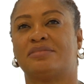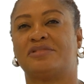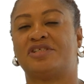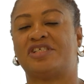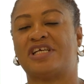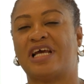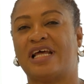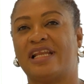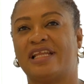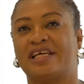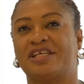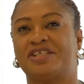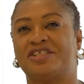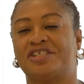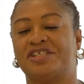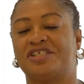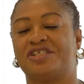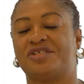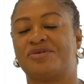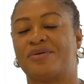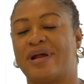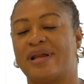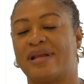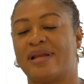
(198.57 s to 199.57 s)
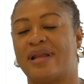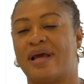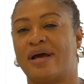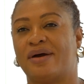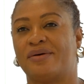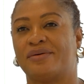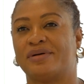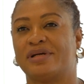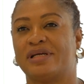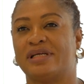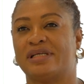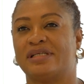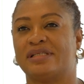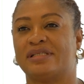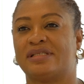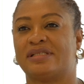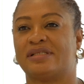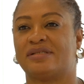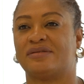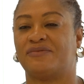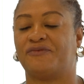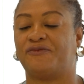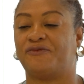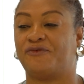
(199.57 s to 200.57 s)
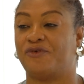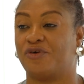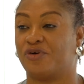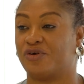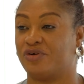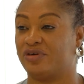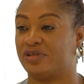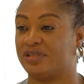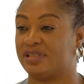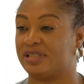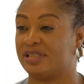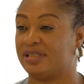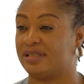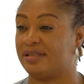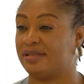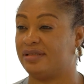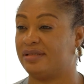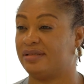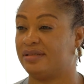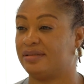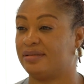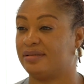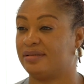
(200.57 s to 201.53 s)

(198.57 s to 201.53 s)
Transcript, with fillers: challenges right now is focusing